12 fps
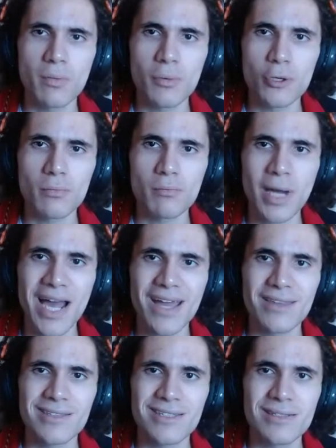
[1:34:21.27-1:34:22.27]
put
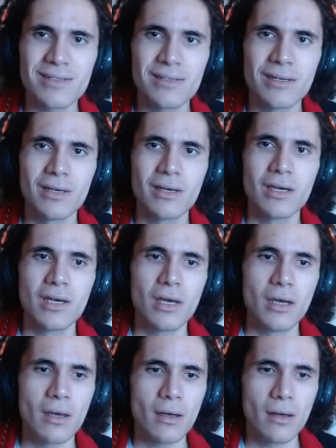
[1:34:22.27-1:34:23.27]
behind these
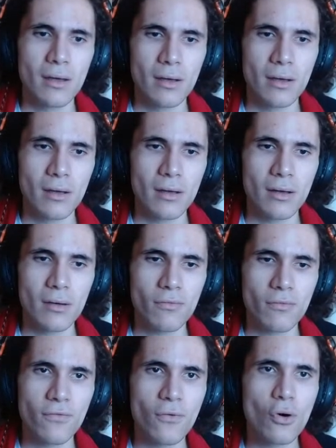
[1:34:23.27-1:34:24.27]
4
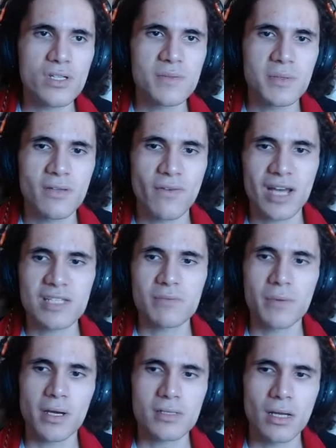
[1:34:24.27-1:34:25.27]
specific
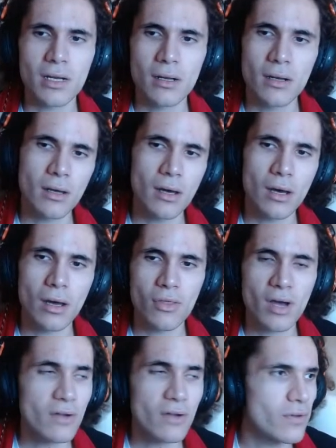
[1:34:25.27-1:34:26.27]
aspects, and
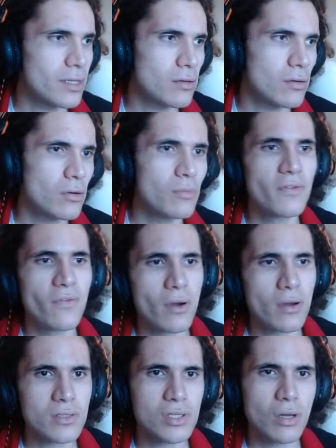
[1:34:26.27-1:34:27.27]
thankfully it will be
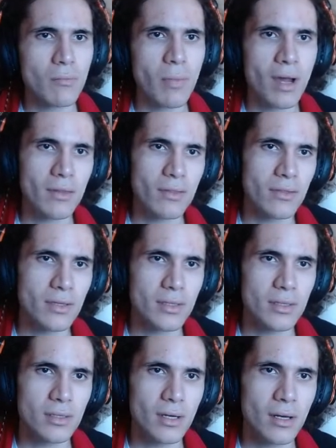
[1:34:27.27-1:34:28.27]
focused on by
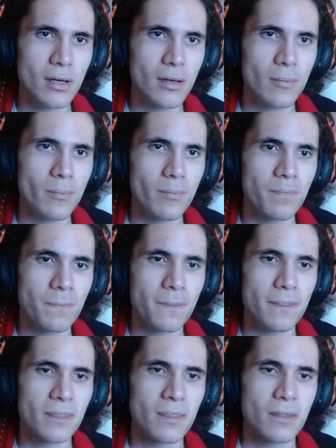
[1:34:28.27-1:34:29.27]
the time
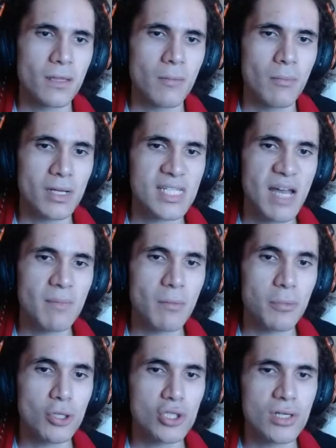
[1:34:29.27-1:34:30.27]
that
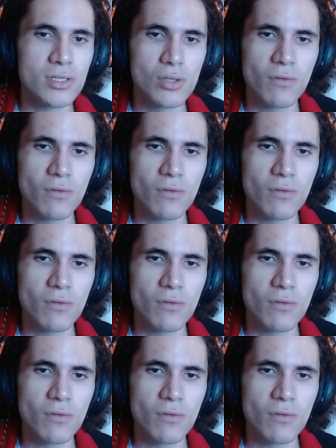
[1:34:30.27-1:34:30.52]
production is done